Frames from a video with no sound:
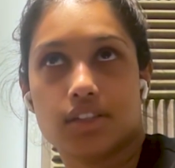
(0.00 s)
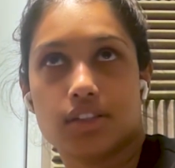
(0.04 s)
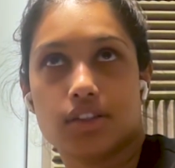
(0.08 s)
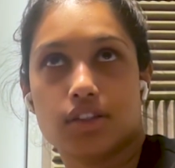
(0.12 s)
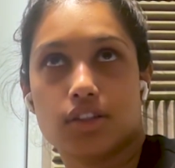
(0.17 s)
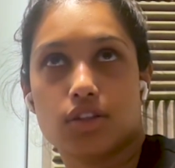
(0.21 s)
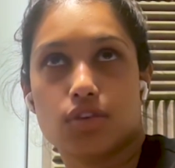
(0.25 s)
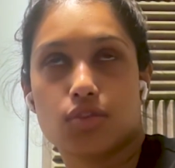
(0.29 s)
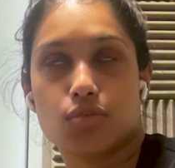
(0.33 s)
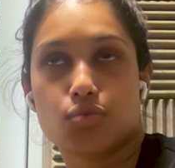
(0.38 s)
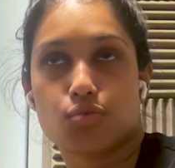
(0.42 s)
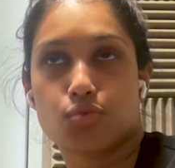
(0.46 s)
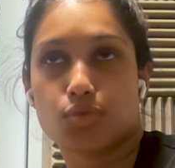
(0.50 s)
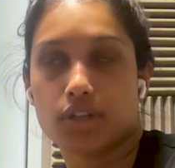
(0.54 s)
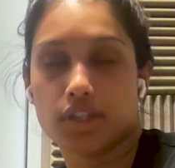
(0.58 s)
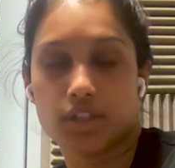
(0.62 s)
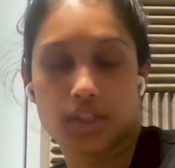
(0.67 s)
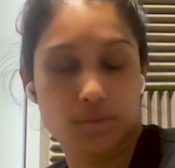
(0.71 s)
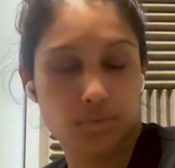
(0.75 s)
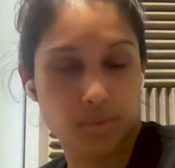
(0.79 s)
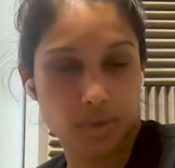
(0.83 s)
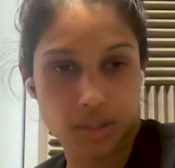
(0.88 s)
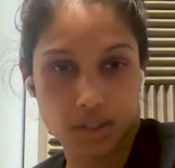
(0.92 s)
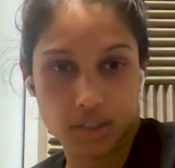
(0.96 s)

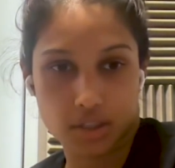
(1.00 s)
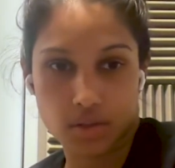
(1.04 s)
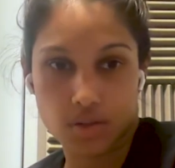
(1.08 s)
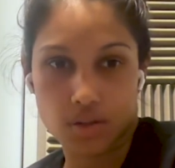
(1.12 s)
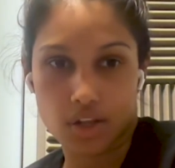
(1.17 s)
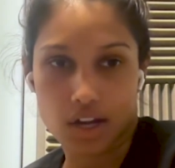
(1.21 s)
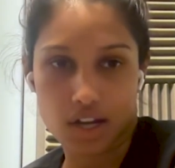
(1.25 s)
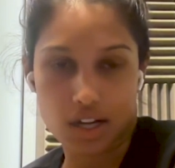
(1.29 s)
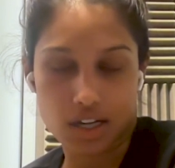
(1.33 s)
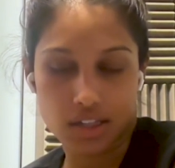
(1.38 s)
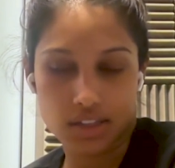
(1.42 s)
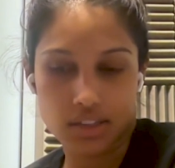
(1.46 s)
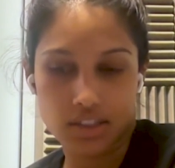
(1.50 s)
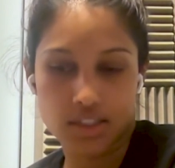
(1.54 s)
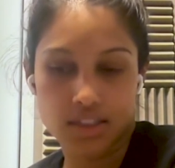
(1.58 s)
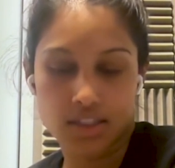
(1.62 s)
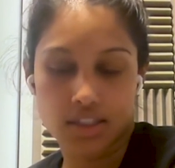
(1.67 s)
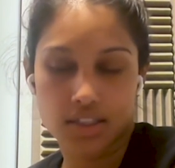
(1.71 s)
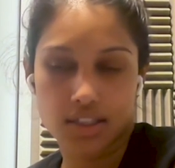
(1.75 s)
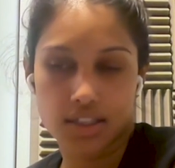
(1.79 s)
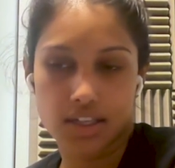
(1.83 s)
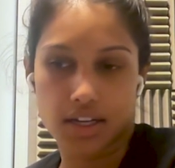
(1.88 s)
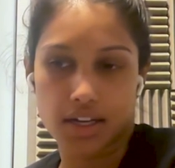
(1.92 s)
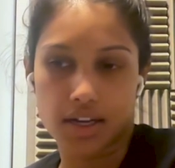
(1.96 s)
really, really long,
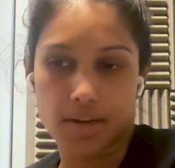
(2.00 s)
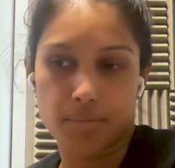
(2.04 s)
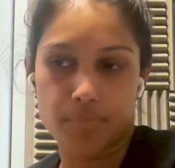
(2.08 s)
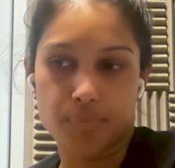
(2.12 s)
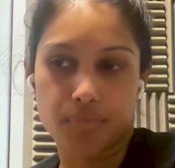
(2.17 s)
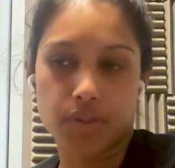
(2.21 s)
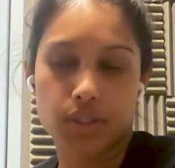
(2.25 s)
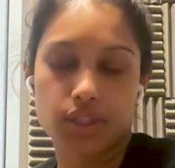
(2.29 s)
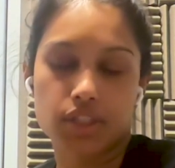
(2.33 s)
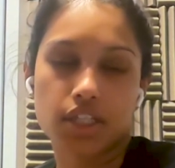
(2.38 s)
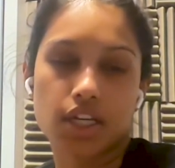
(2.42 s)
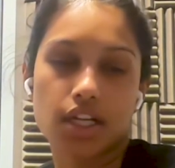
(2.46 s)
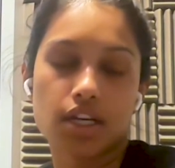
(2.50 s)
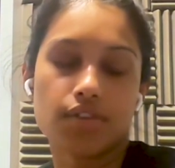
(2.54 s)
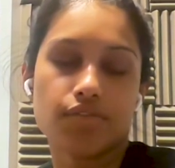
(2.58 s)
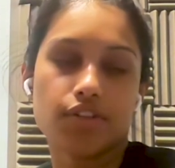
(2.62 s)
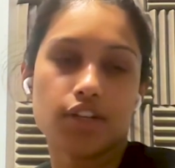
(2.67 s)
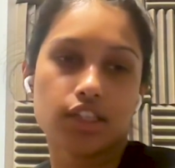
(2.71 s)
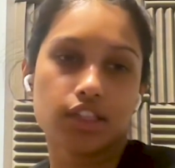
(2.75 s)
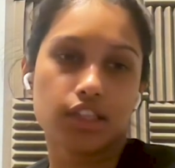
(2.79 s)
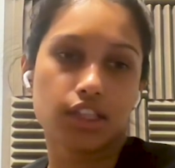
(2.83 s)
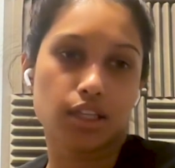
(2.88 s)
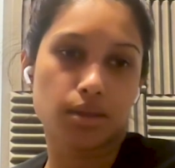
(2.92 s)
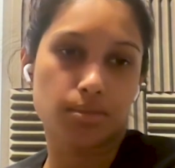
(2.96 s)
there's kind of a
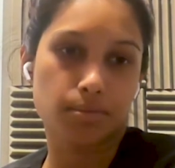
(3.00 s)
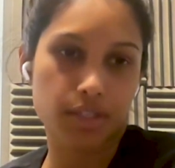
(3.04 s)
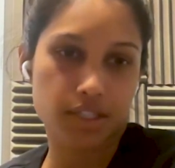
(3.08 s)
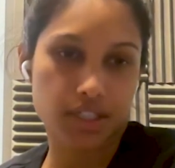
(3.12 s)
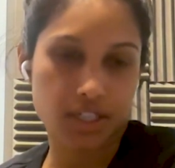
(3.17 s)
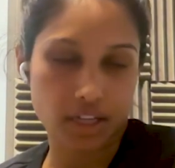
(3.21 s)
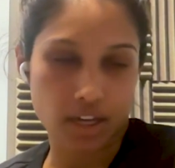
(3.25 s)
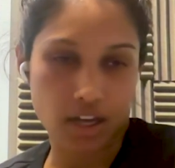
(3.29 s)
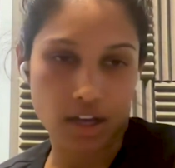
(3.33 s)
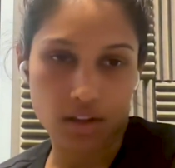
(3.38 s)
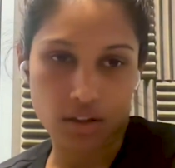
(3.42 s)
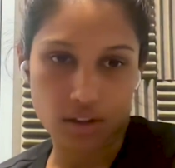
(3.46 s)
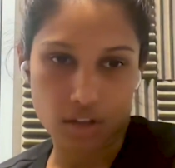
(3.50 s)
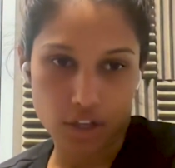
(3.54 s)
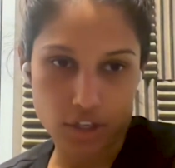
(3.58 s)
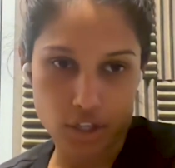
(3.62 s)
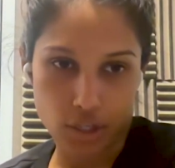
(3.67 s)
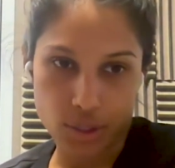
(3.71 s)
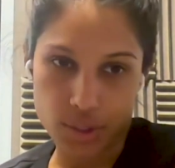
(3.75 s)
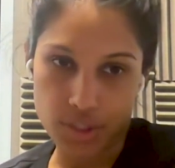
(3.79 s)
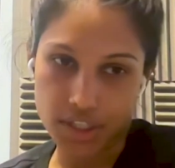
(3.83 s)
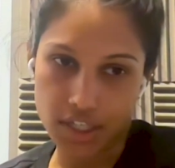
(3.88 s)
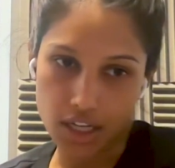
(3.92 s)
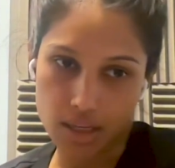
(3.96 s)
limit to how long
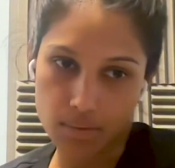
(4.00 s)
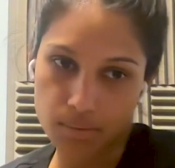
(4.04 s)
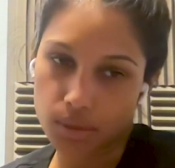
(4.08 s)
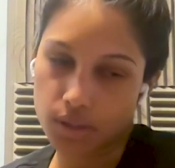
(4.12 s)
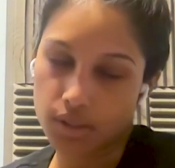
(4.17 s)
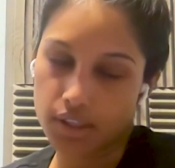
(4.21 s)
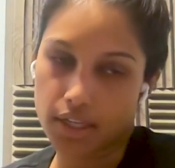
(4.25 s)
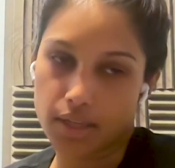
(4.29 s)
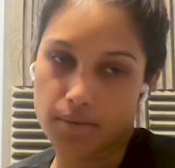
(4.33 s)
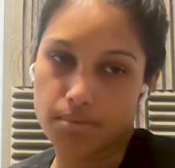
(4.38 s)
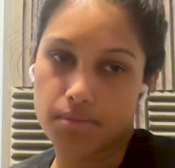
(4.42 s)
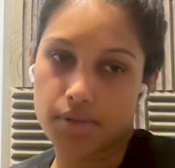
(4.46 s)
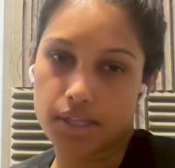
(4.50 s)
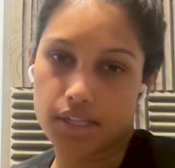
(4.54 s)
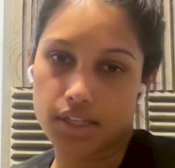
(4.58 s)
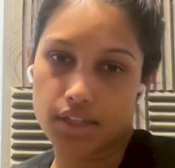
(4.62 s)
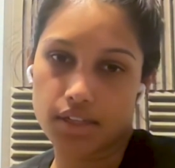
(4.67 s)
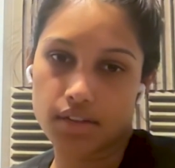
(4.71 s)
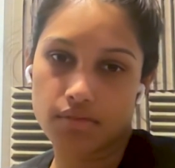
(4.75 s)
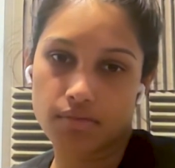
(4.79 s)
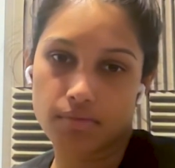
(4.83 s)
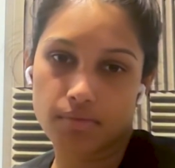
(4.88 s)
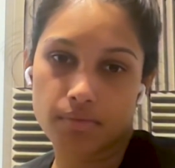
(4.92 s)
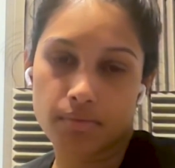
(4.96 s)
your table can
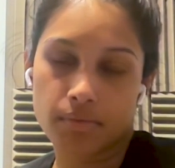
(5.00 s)
be.